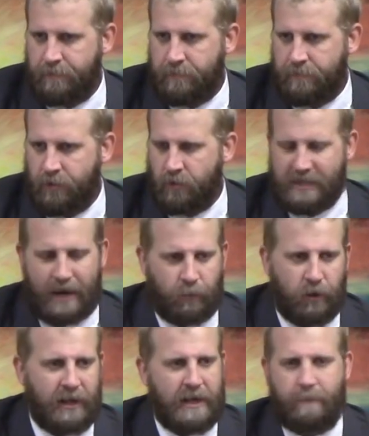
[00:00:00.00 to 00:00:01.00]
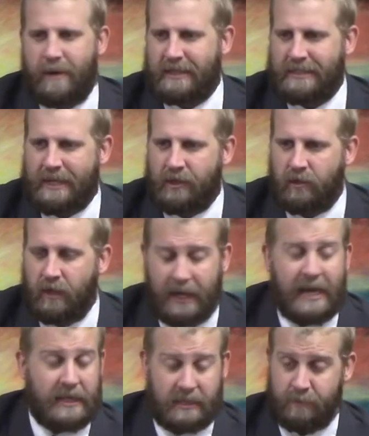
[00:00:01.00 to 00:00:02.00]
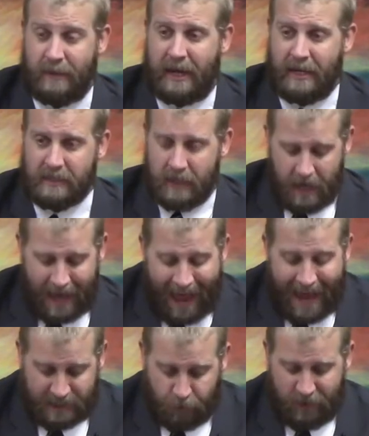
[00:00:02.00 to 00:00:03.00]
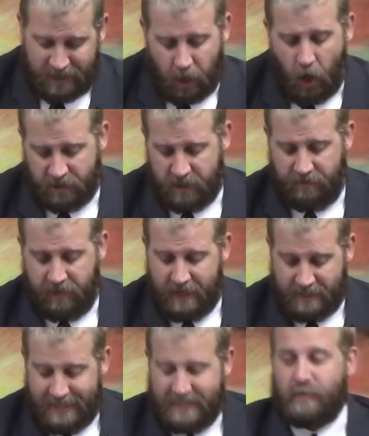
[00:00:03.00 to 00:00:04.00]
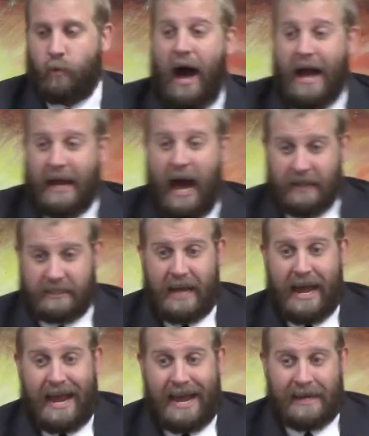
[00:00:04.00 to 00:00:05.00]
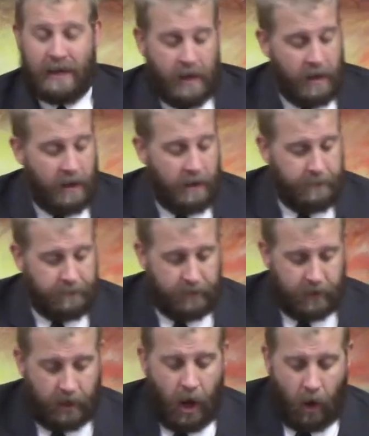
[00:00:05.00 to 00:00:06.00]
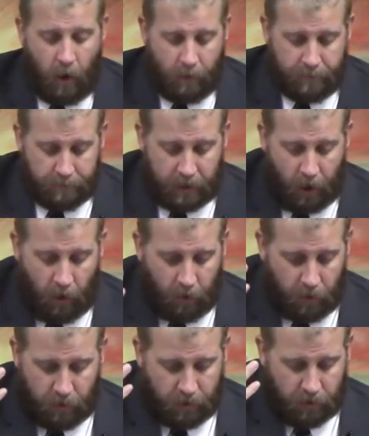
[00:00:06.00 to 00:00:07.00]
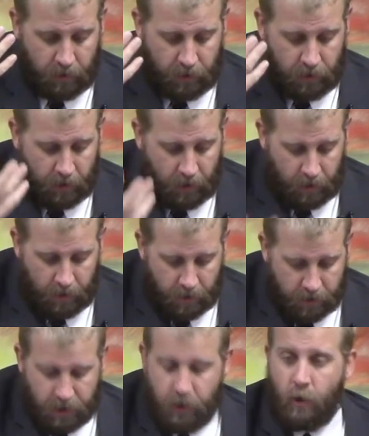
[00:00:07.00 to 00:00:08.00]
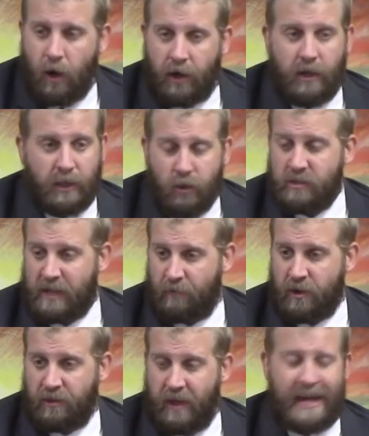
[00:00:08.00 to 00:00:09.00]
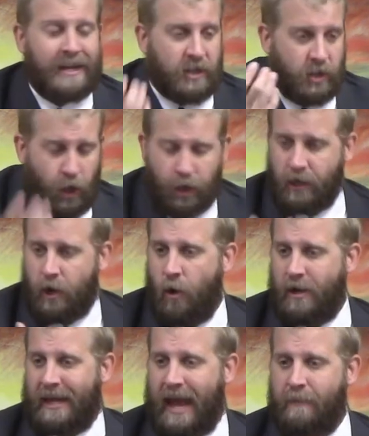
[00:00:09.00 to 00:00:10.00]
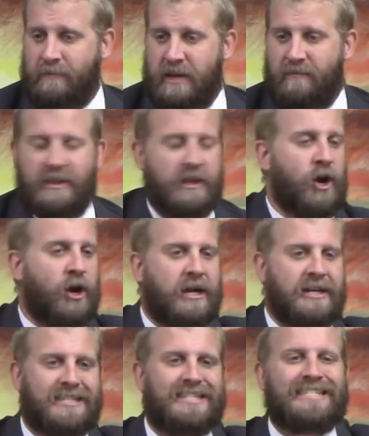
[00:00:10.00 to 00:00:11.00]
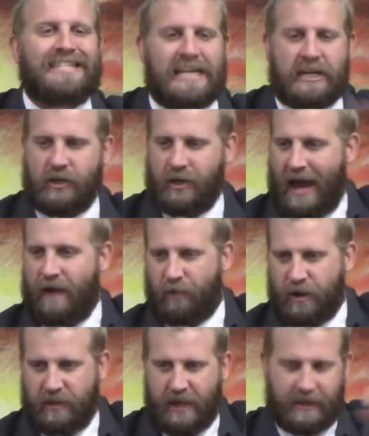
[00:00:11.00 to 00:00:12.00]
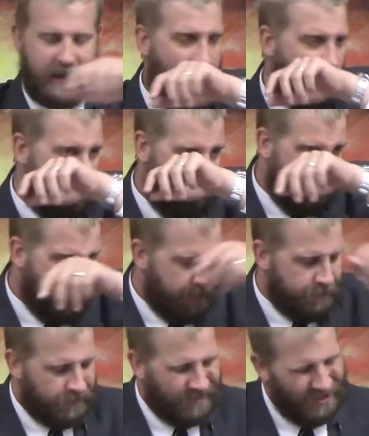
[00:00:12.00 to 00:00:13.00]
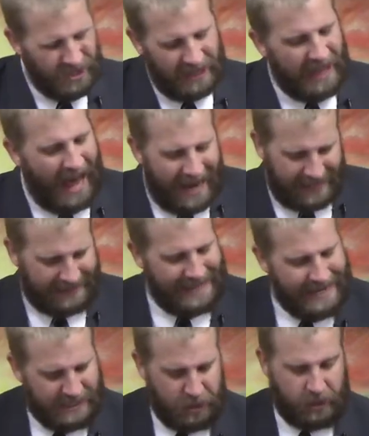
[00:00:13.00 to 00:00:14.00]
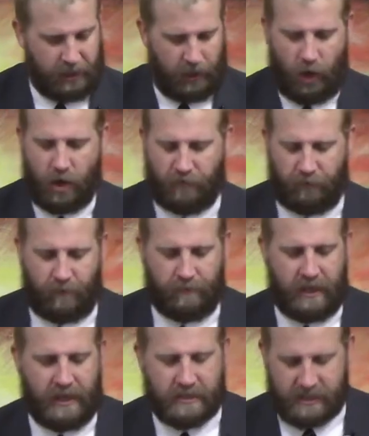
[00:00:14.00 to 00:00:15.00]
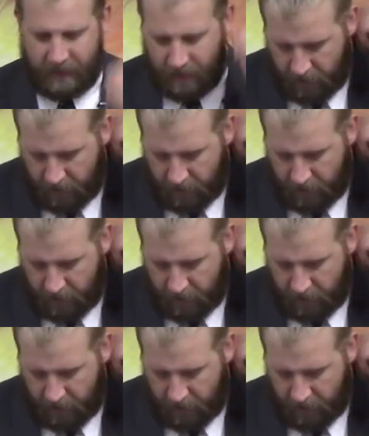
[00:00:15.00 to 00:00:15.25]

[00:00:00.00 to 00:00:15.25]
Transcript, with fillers: You know, is that really a big deal? It is, because as a result of this, this is why God's saying, no, you know, you are going to lose everything. You're going to go into captivity. They're going to steal everything. Now, there's a lot of things you could learn from this. And